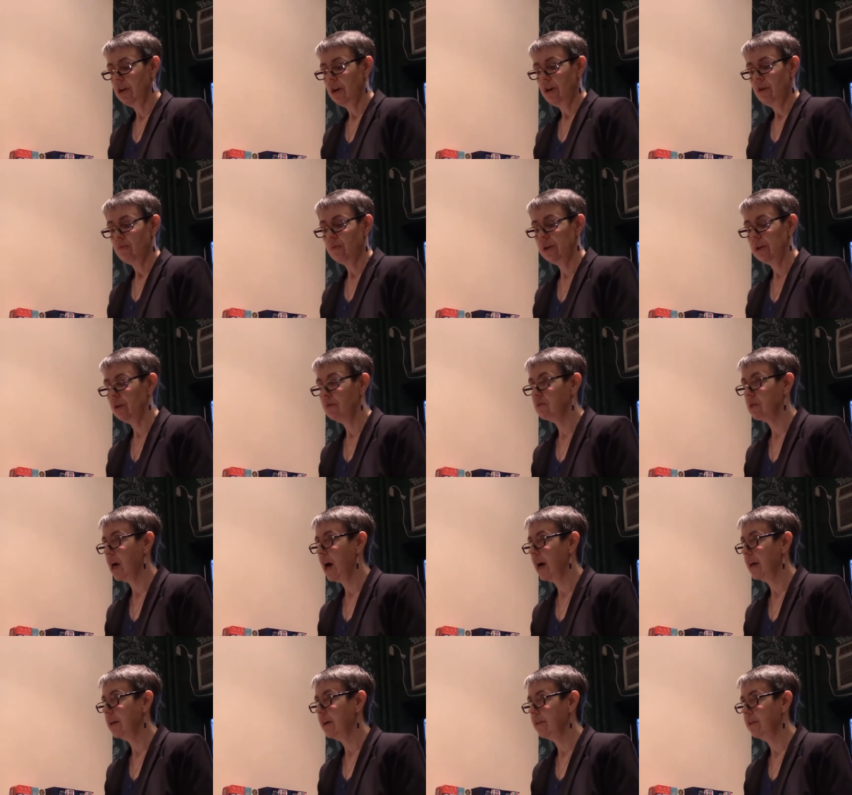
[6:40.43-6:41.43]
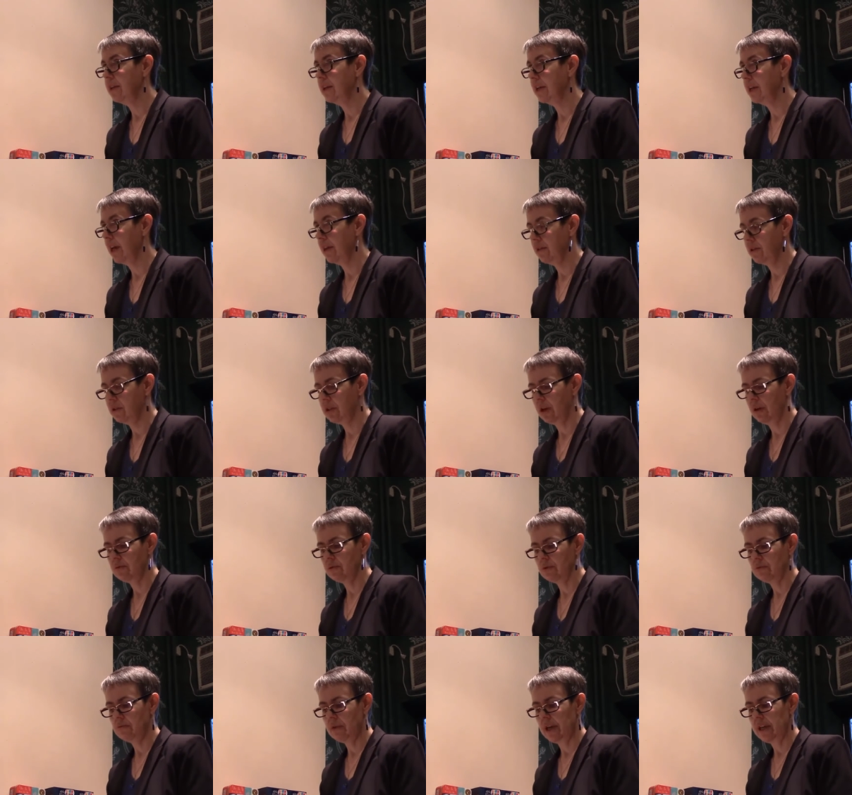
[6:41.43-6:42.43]
"We don't tie nothing together till
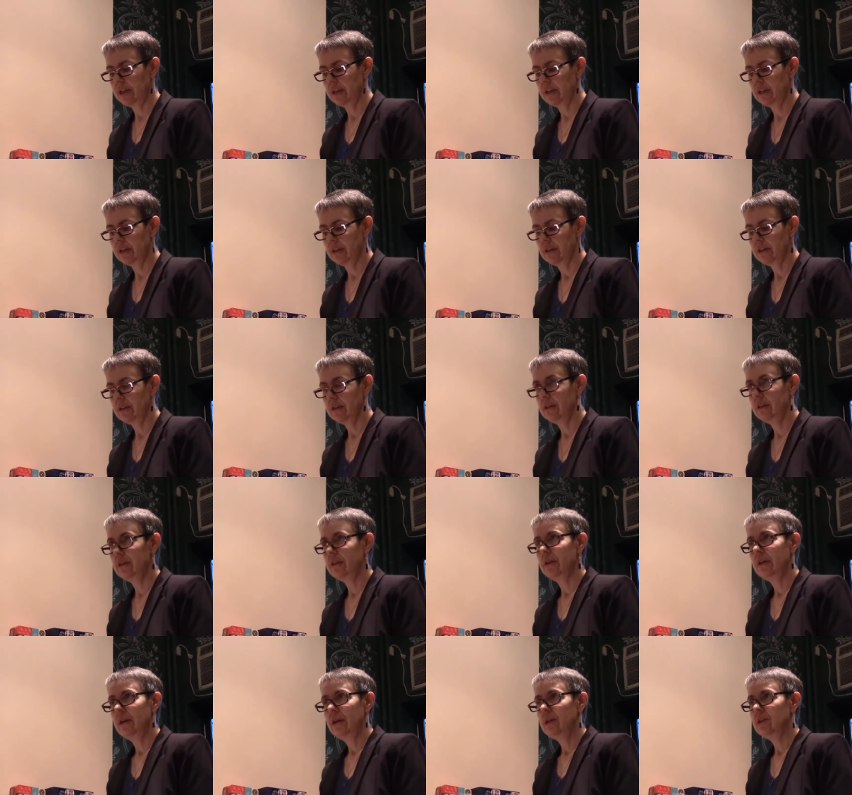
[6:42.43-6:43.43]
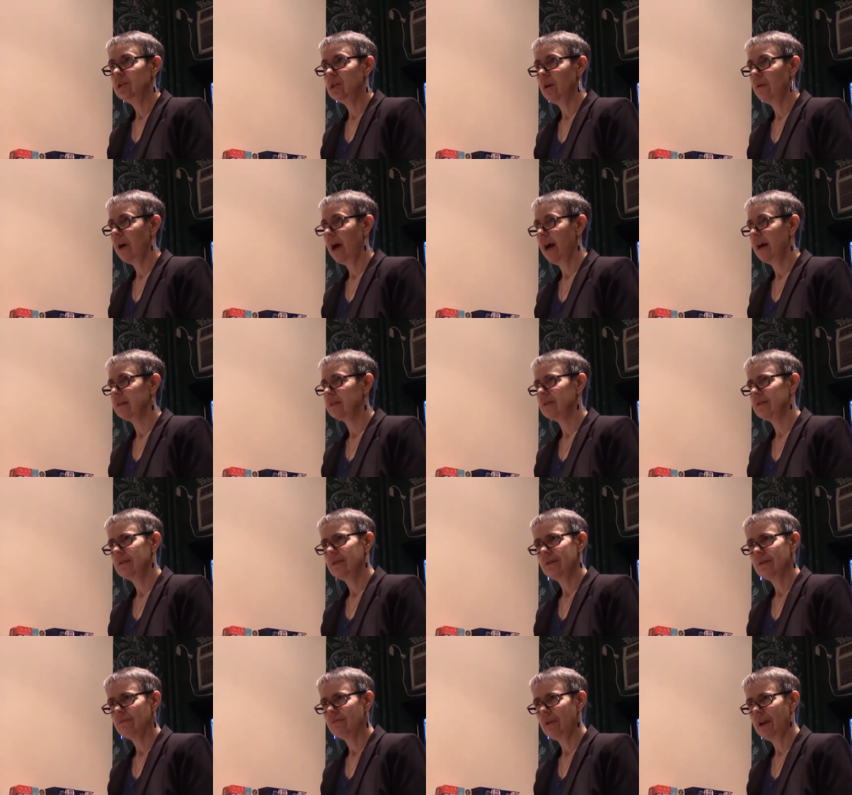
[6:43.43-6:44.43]
we're ready." Joe asked,
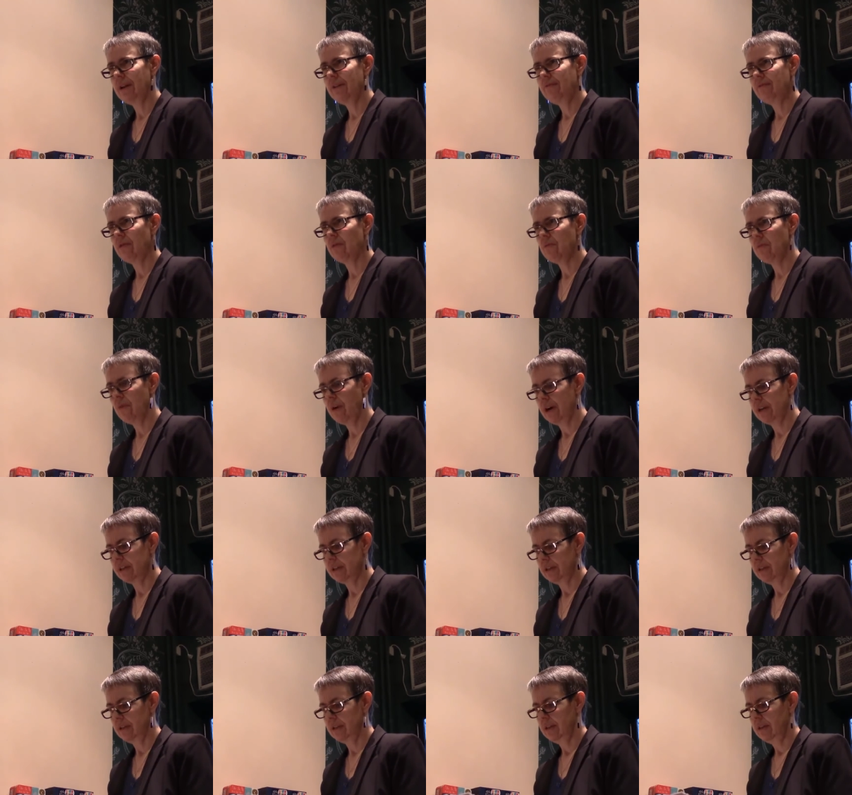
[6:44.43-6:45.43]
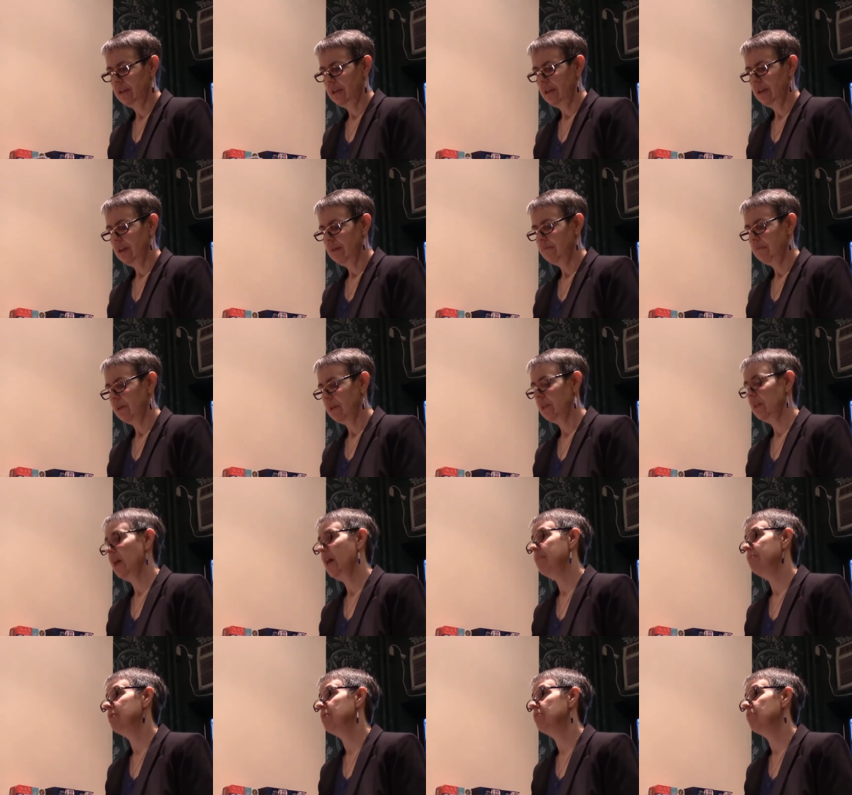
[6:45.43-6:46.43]
"Ready for what?" But
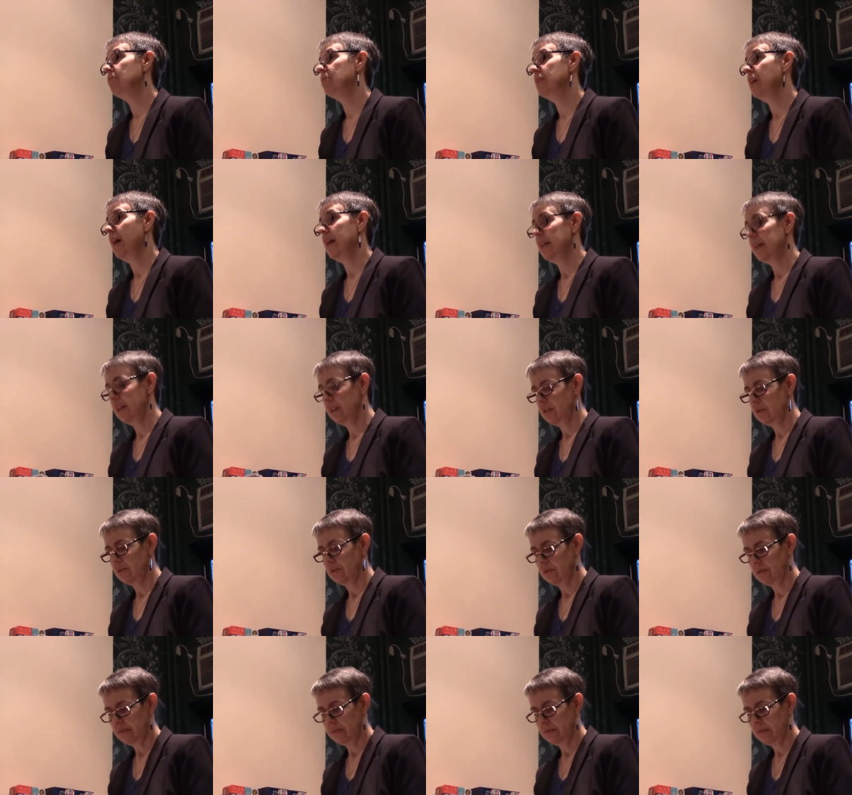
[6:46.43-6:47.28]
Elimus would not answer.